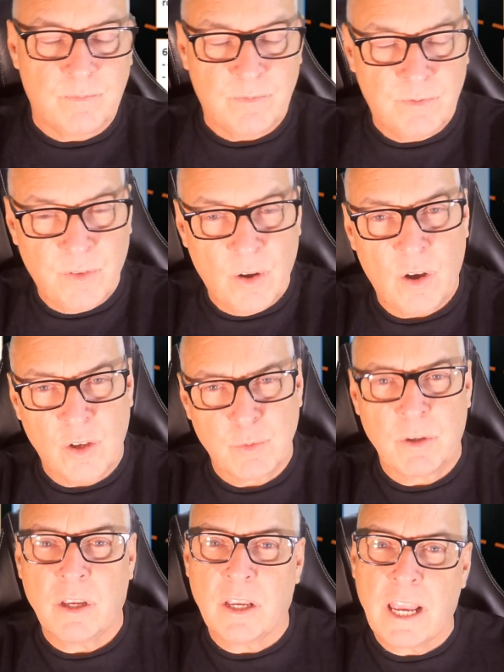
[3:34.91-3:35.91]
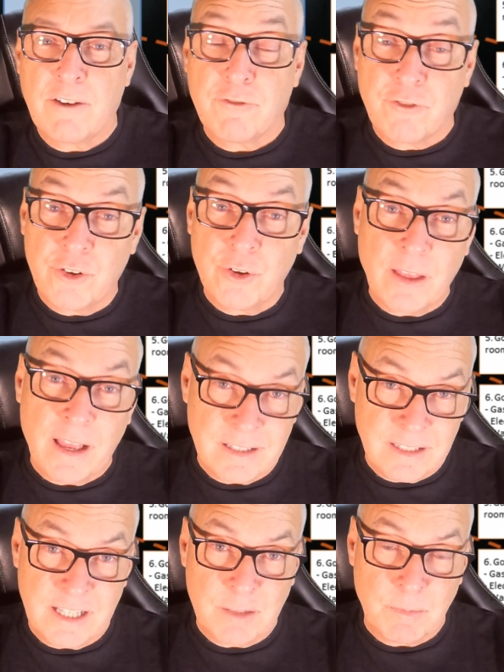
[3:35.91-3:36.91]
fast we can get through that
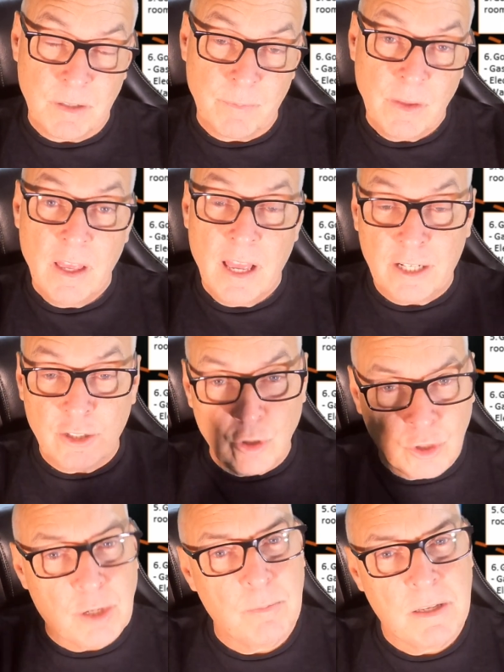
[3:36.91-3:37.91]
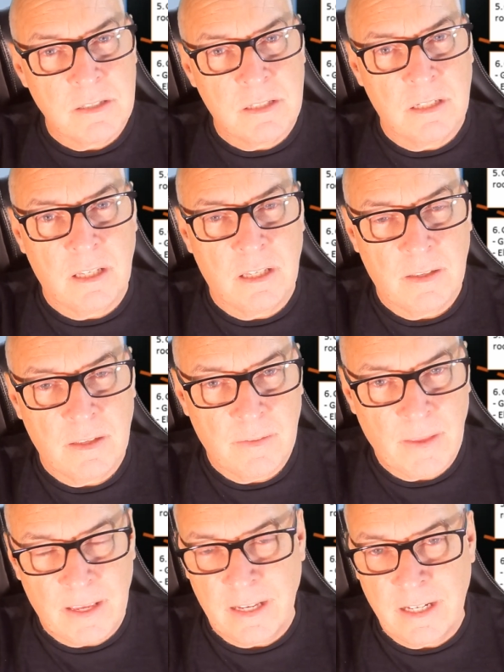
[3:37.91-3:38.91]
assessment and documenting it
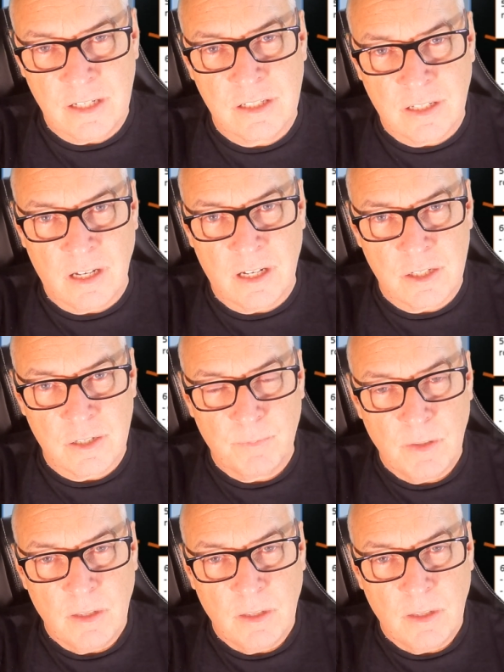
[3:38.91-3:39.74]
at each stage.